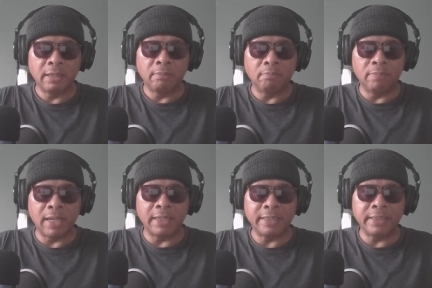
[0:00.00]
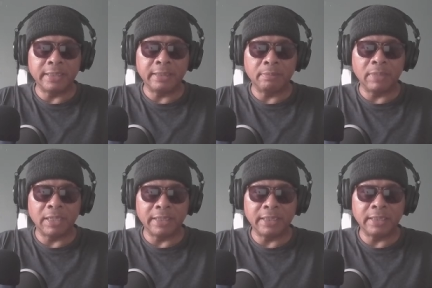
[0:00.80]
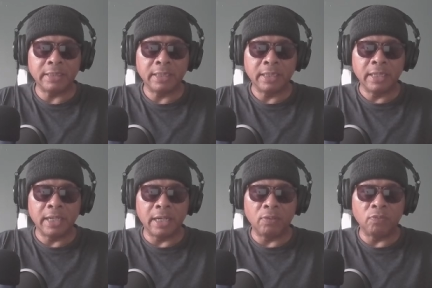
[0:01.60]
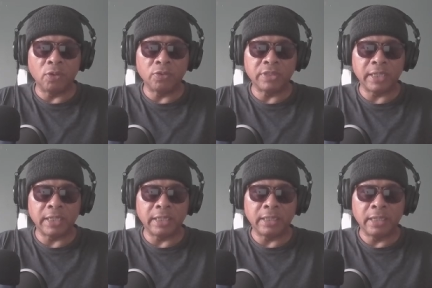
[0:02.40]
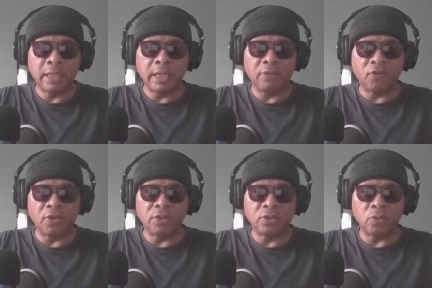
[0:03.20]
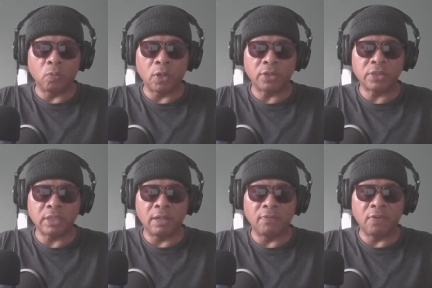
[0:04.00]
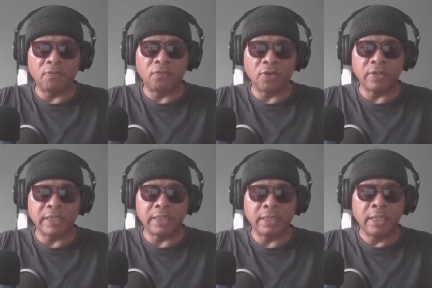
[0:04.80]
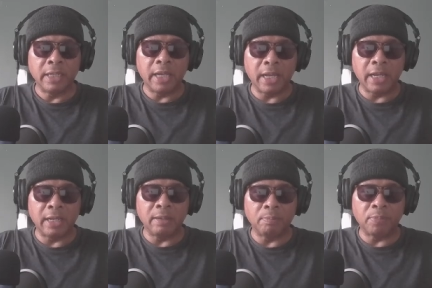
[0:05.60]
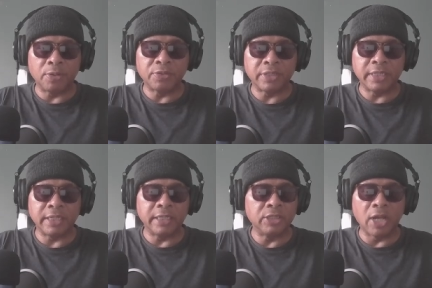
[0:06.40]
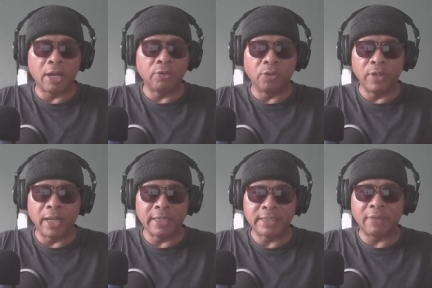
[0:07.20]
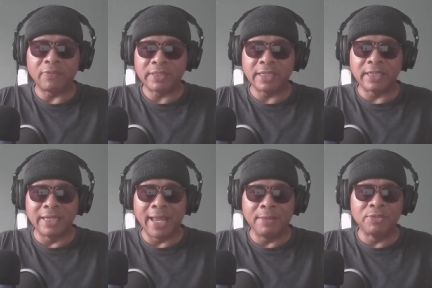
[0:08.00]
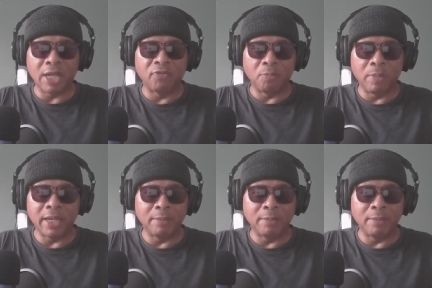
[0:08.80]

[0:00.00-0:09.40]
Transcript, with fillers: Bellini, Bellini, and Rossini and further to the works of Verdi and Persini. You know, I don't know none of this stuff. It's, the name sounds familiar,